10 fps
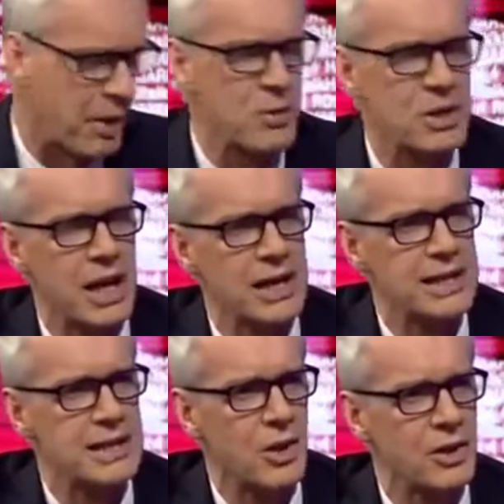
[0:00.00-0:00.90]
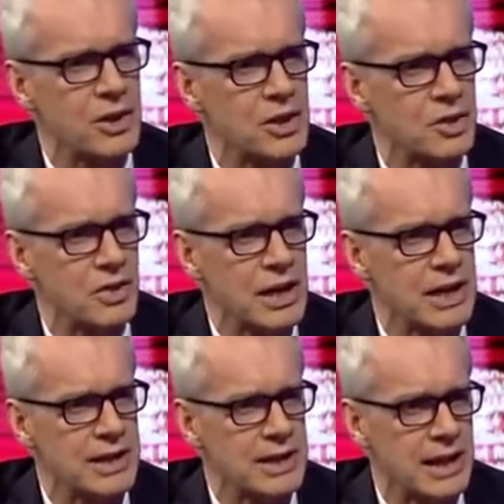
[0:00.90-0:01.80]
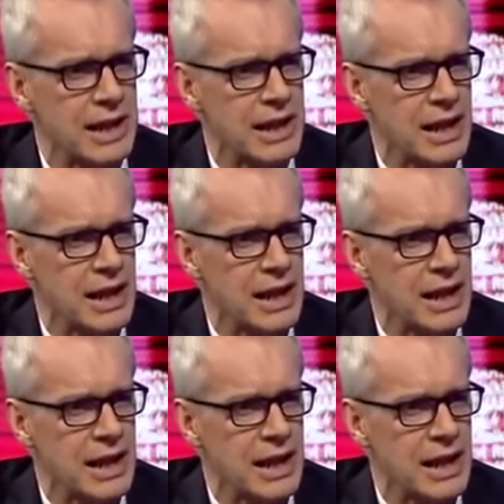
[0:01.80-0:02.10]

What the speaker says: protests on the streets,